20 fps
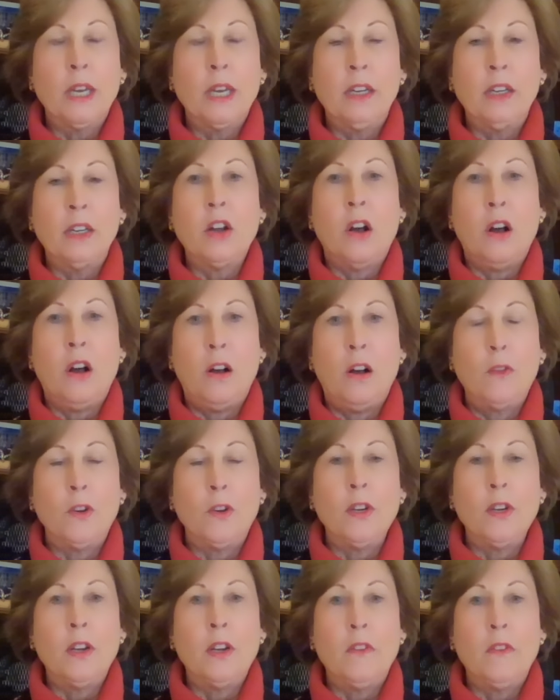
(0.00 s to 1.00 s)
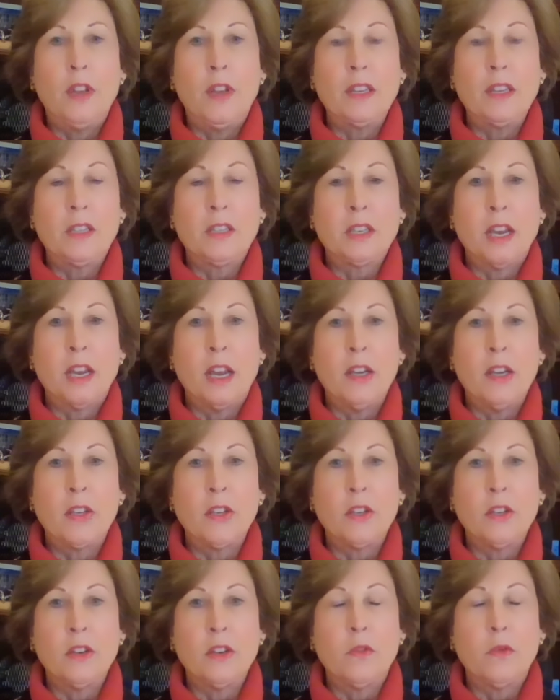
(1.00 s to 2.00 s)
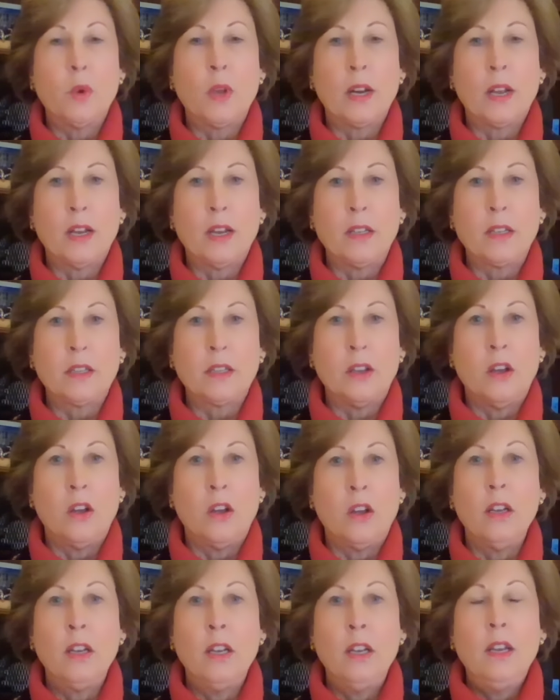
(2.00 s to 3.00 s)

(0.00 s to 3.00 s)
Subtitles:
and call for an investigation of what I saw